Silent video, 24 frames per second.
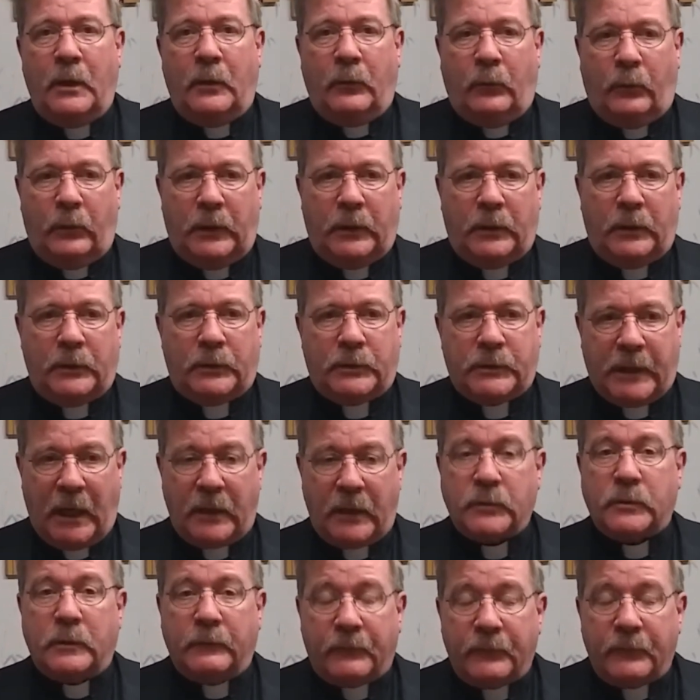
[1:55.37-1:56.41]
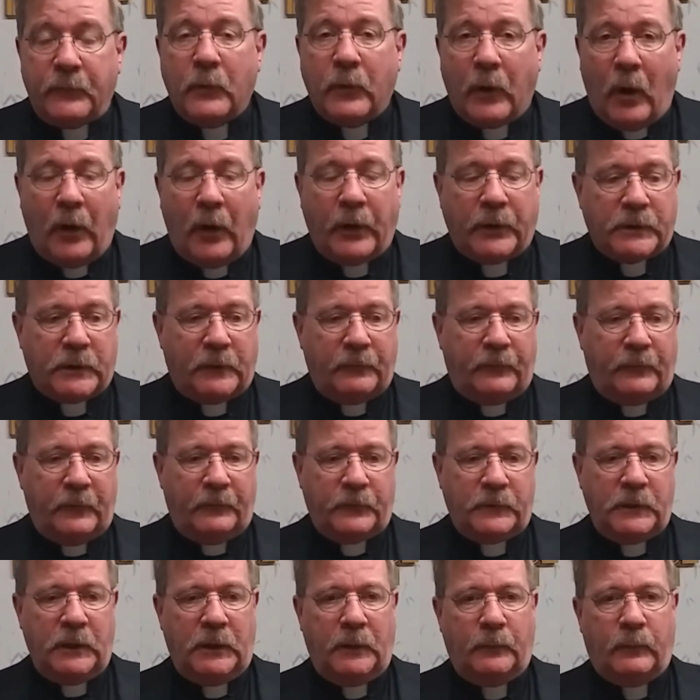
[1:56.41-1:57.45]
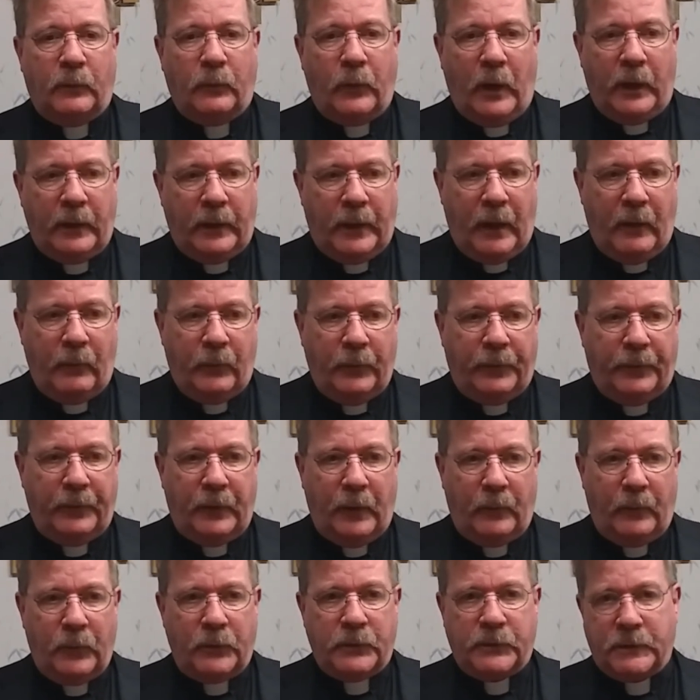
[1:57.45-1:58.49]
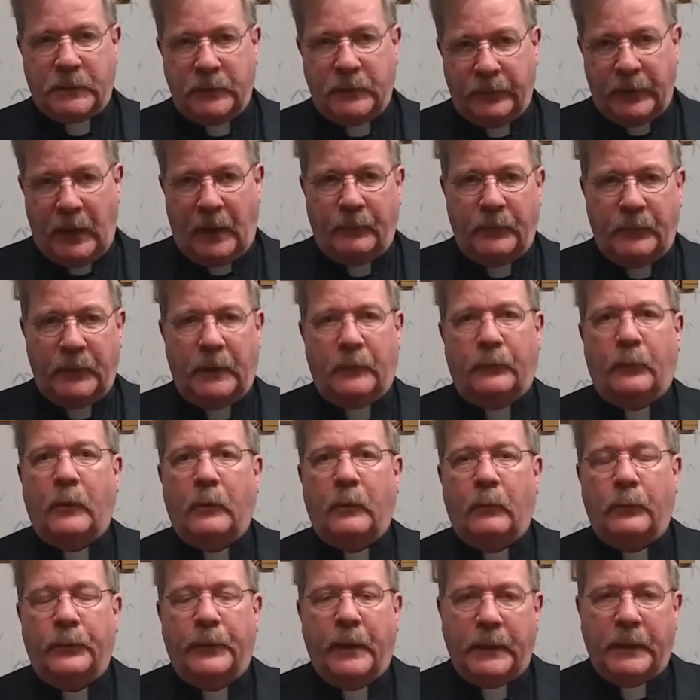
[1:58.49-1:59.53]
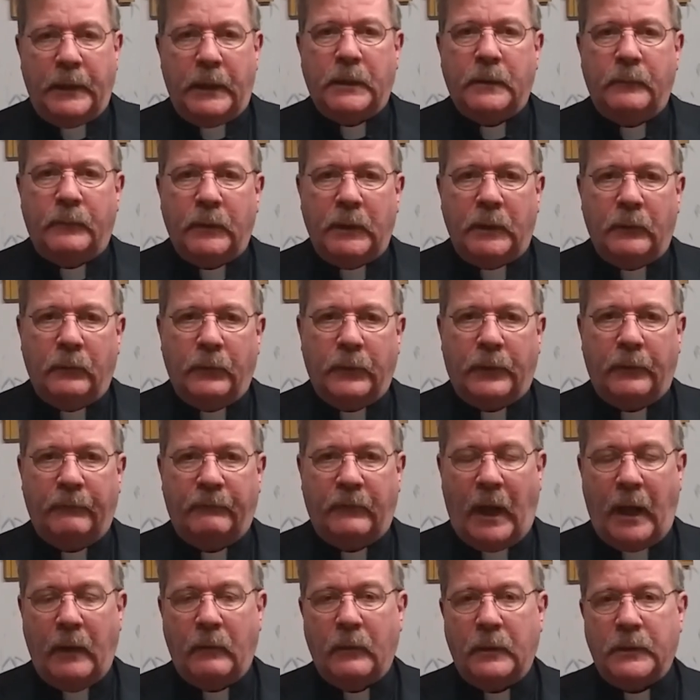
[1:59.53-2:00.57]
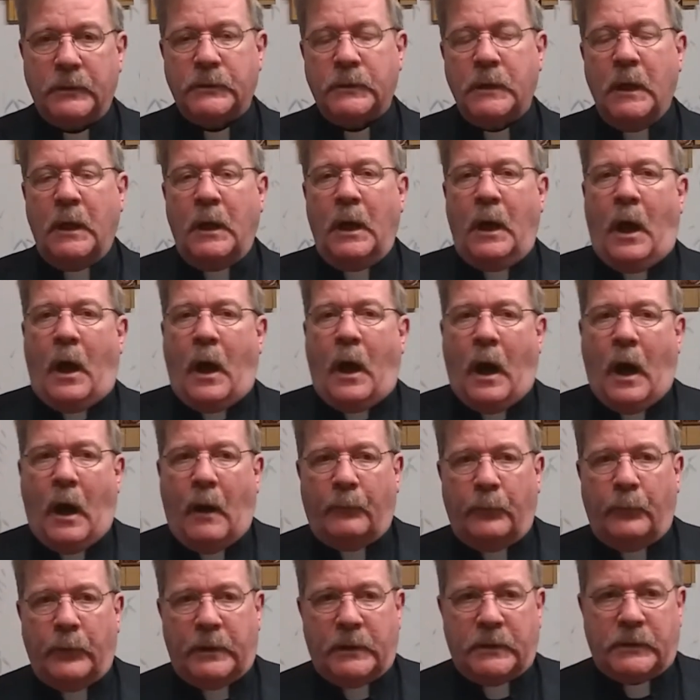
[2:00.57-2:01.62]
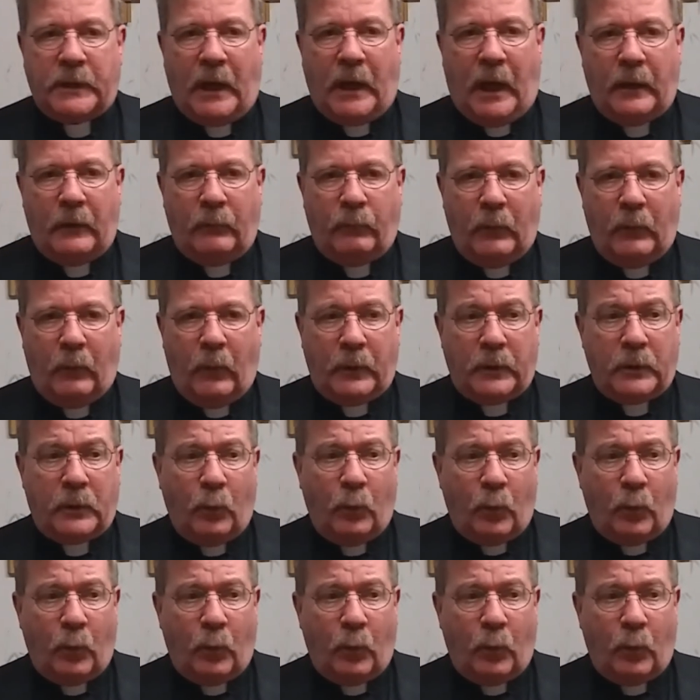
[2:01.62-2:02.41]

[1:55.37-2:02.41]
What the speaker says: We had scheduled it for August the 15th, but right now, with the numbers still not being what they need to be with the virus, we decided we wanted to